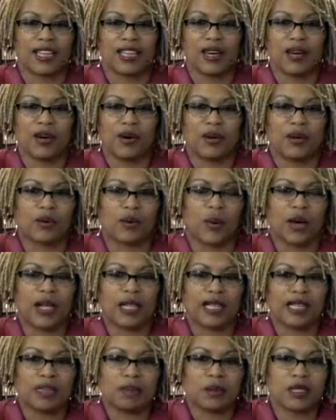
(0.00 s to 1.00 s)
Hello and
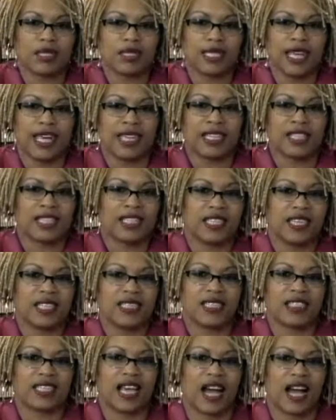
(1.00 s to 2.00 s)
welcome to Taking Tea in
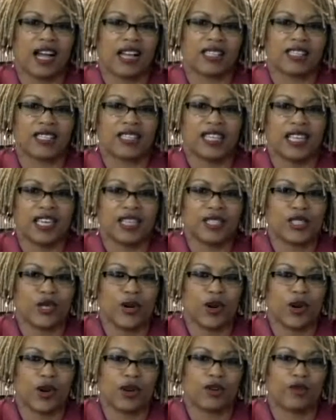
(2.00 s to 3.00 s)
Style's Tea
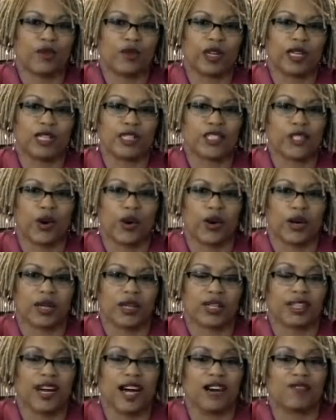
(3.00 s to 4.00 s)
Talk, Real
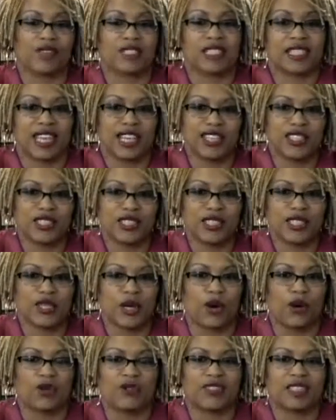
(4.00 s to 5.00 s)
Talk, Conversations
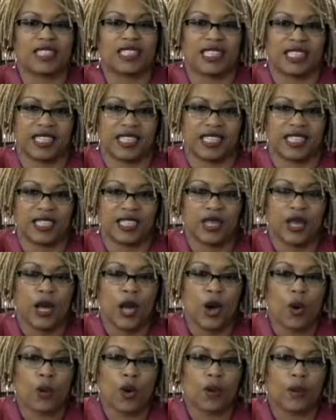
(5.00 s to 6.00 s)
over Tea,
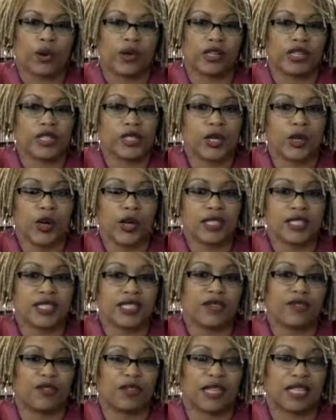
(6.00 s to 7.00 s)
where we're going to talk to
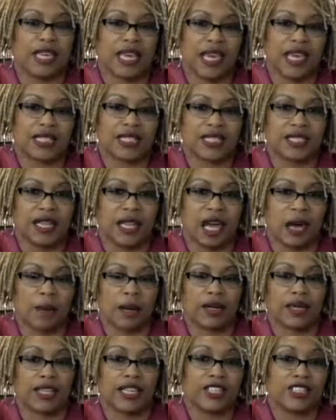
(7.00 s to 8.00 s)
different guests
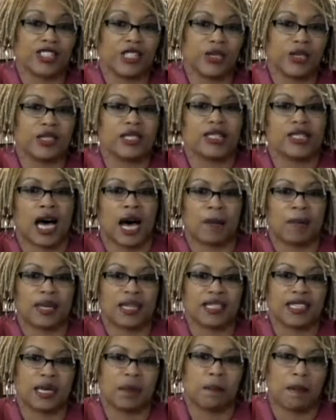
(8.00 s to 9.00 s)
about issues and
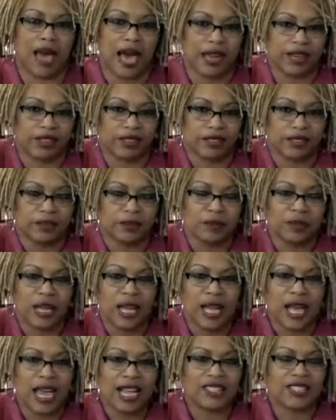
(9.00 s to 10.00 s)
topics that matter.
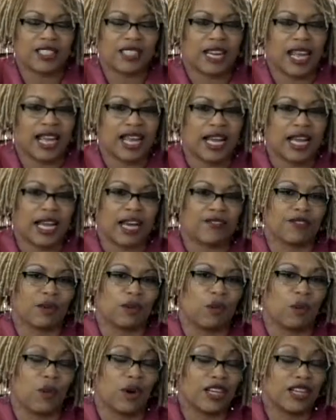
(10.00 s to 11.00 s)
And today I have a
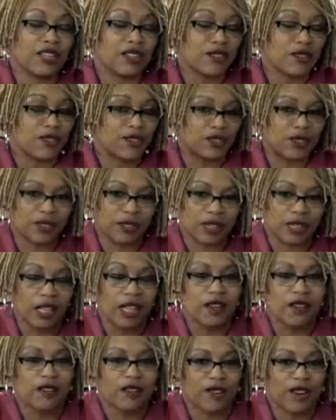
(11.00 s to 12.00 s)
wonderful
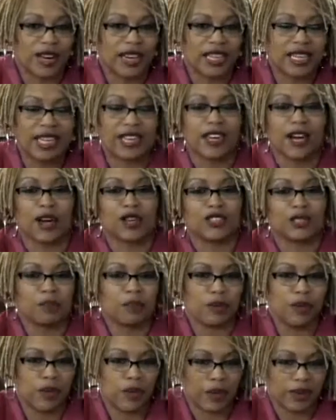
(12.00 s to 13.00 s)
friend and
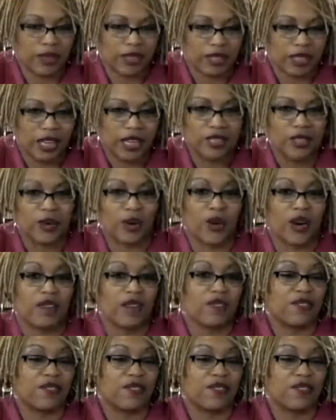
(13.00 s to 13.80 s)
entrepreneur, Dawn